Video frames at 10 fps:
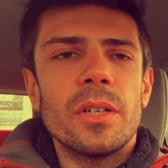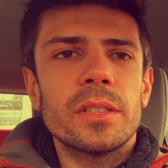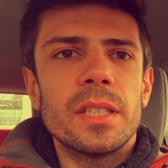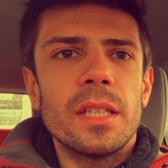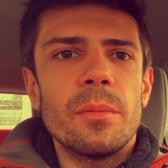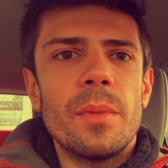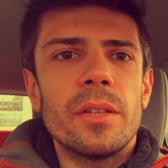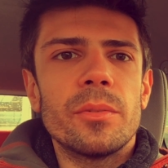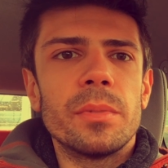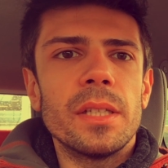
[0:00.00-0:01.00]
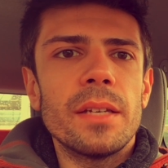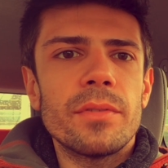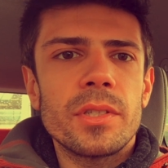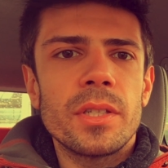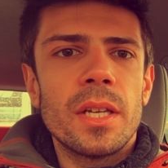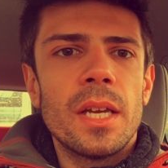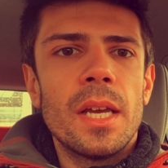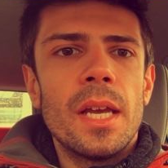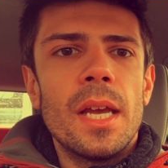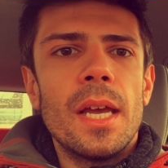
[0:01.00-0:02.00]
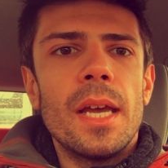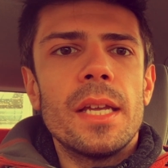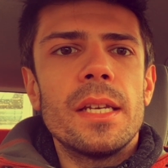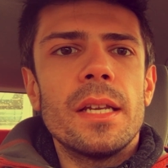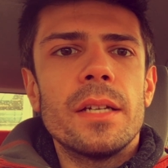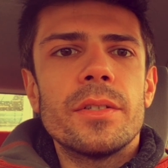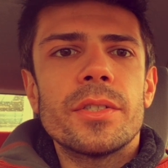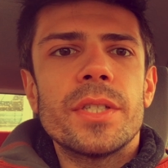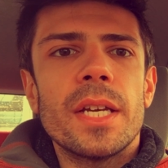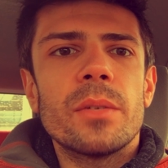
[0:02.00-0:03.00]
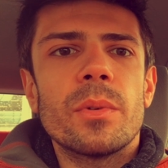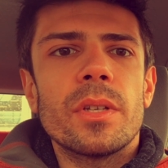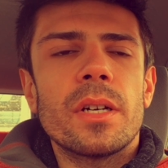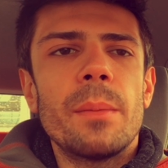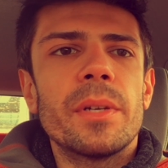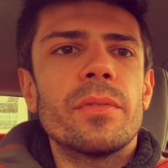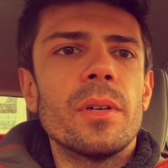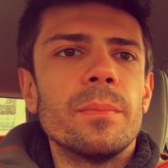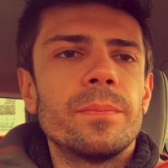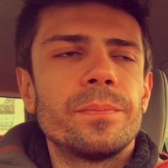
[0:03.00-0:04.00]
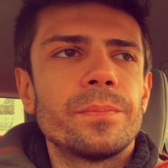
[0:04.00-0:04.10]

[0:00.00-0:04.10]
talk to them about their beliefs, and understand where they're coming from.